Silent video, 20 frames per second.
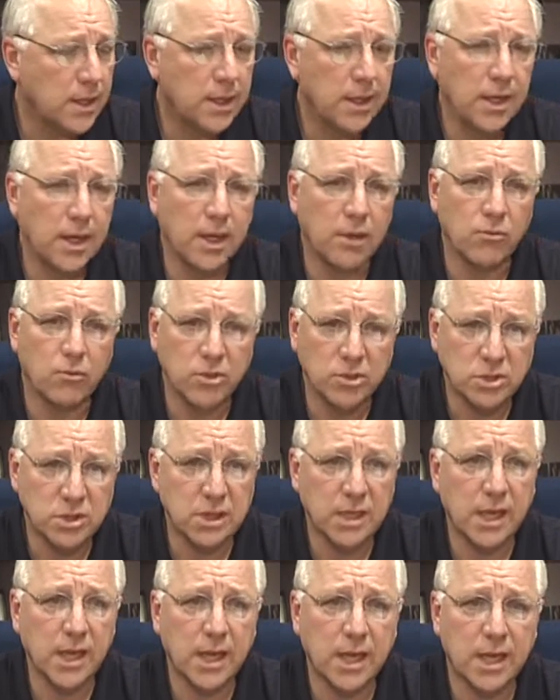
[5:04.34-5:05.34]
And once
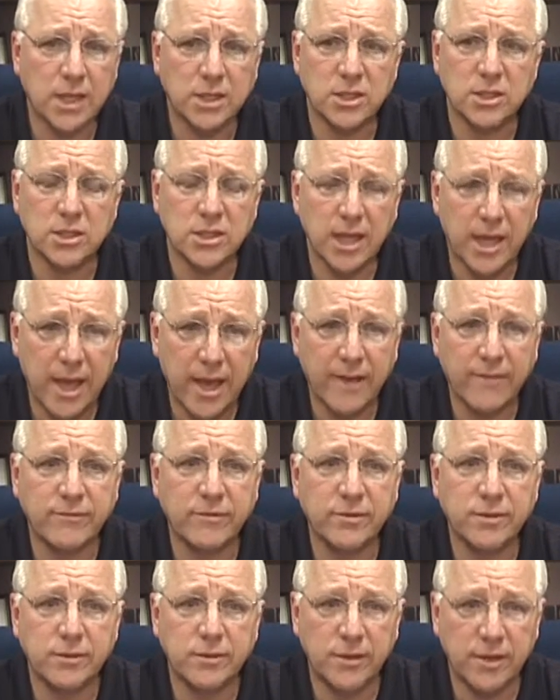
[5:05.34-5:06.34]
again, I just
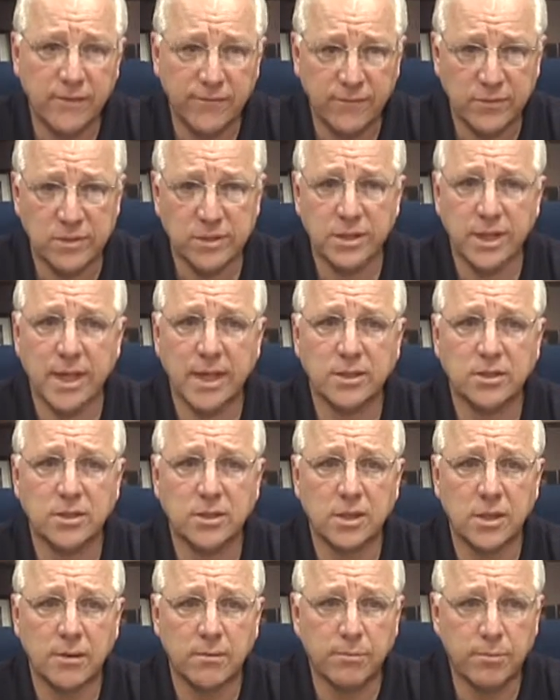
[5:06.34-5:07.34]
have to emphasize
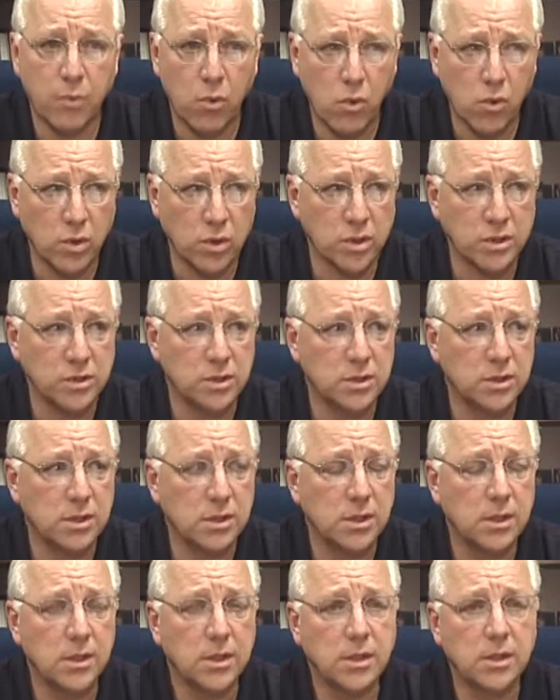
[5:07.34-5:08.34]
the importance
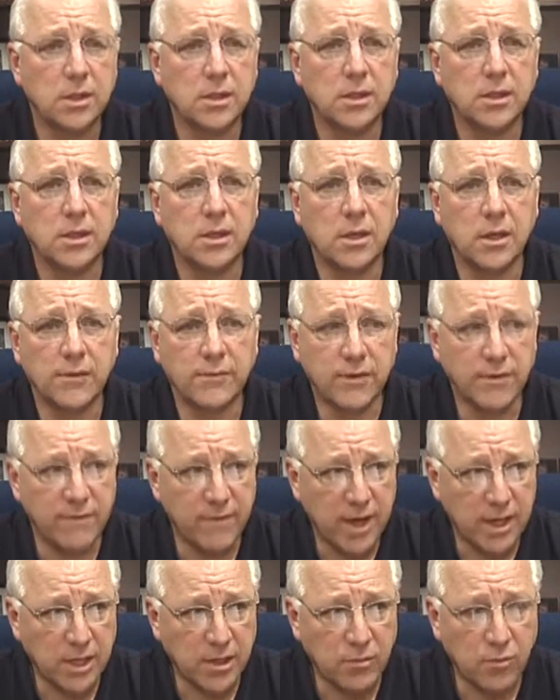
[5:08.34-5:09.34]
of an
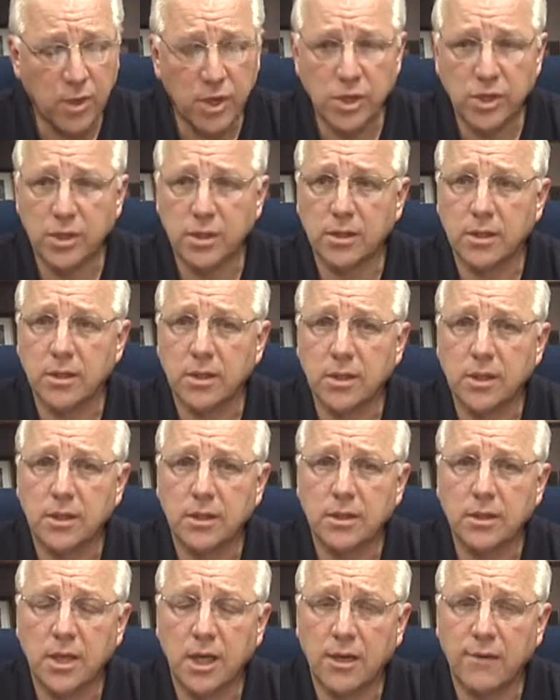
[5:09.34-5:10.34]
evacuation,
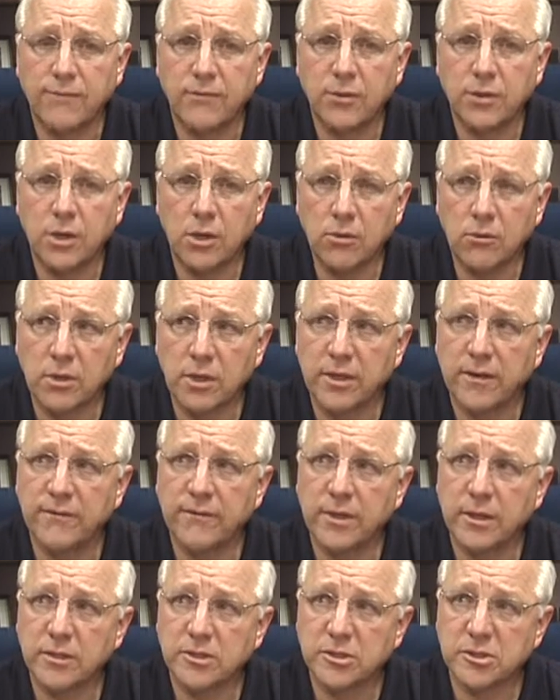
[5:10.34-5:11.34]
that if you don't
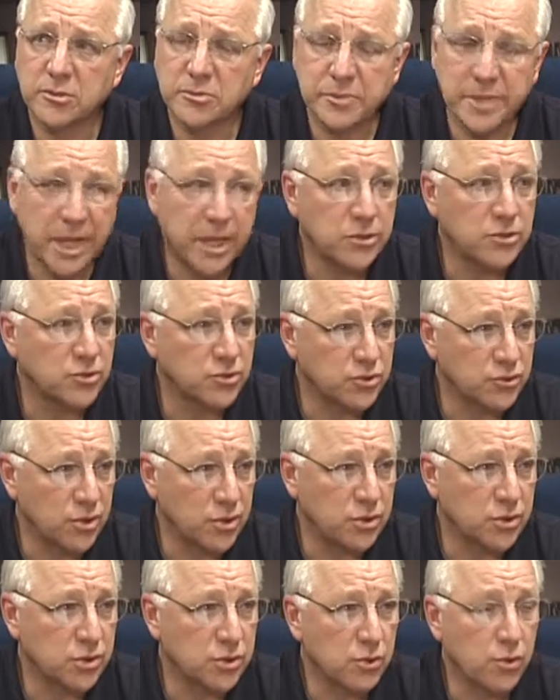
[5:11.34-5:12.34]
live in a substantial
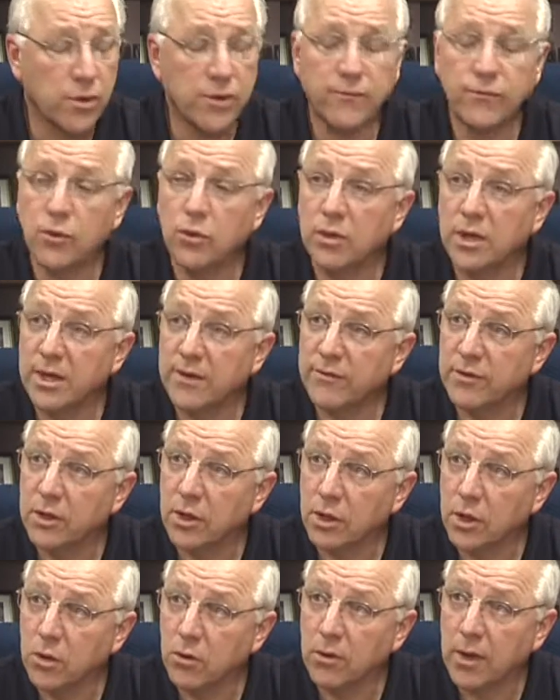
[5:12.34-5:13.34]
structure or if you live in
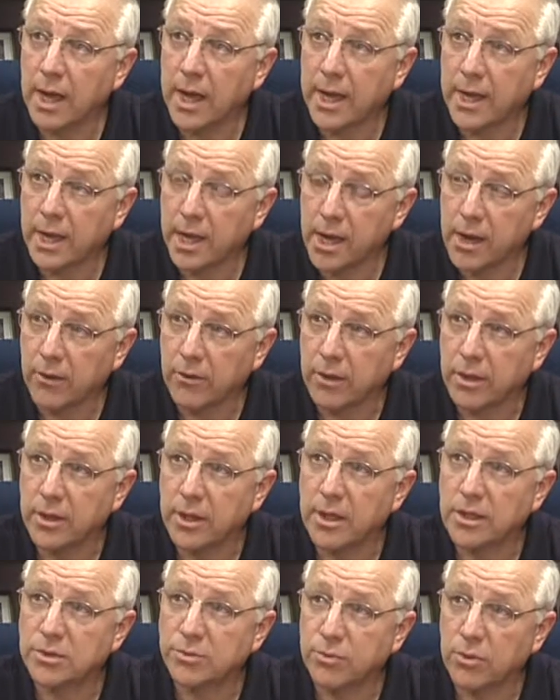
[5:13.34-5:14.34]
a low-lying area
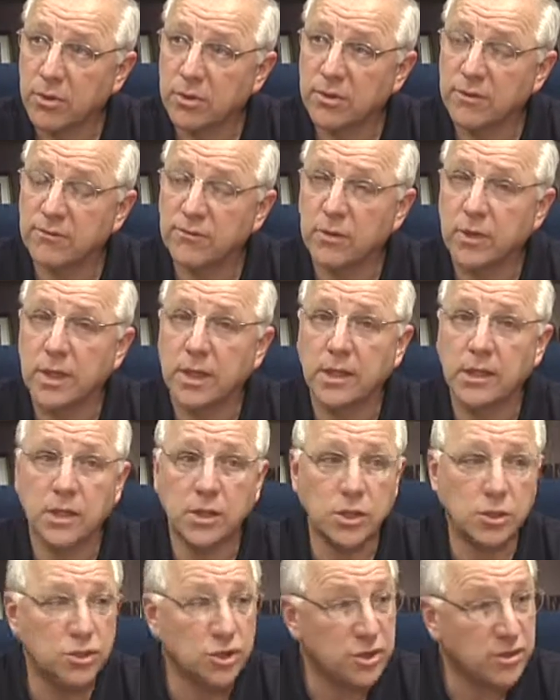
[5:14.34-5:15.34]
that is prone to flooding,
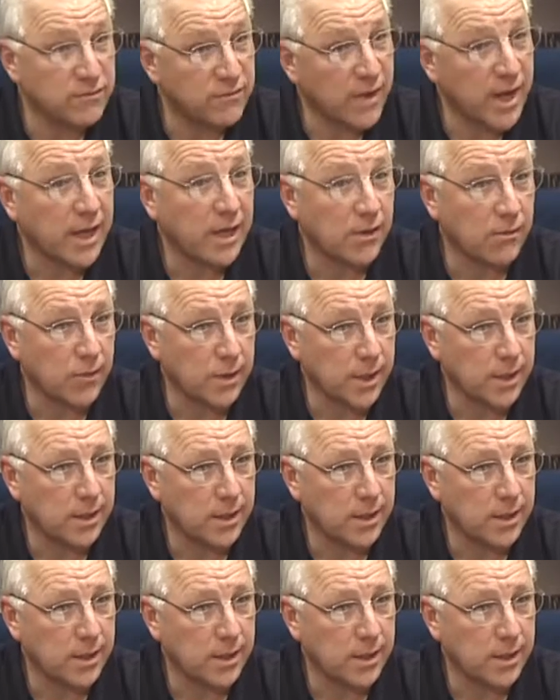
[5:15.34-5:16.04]
then you should evacuate.